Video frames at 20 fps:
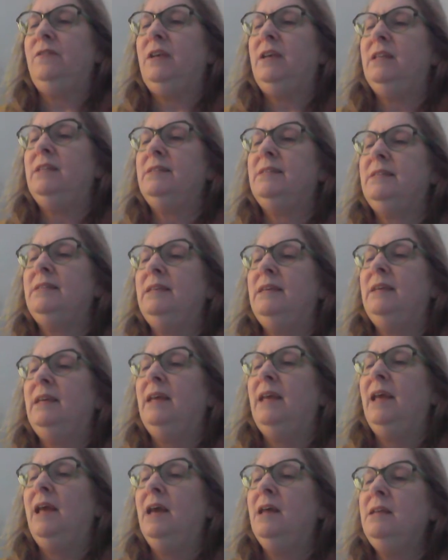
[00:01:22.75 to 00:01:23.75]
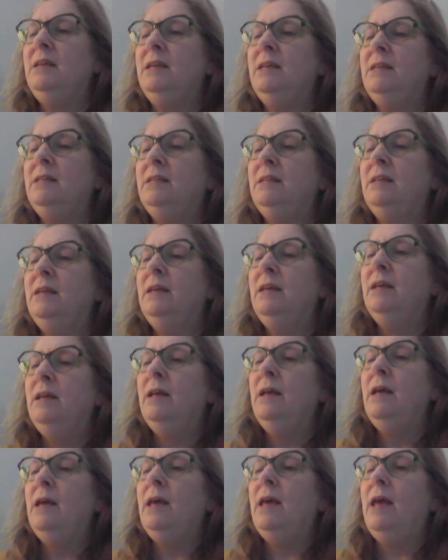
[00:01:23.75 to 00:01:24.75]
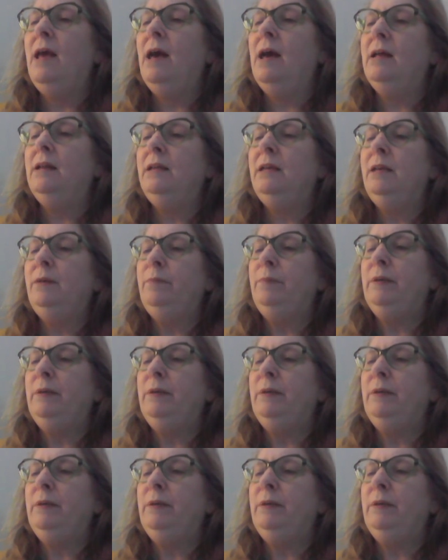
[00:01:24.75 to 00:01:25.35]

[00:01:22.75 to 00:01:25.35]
It's the Annie, Annie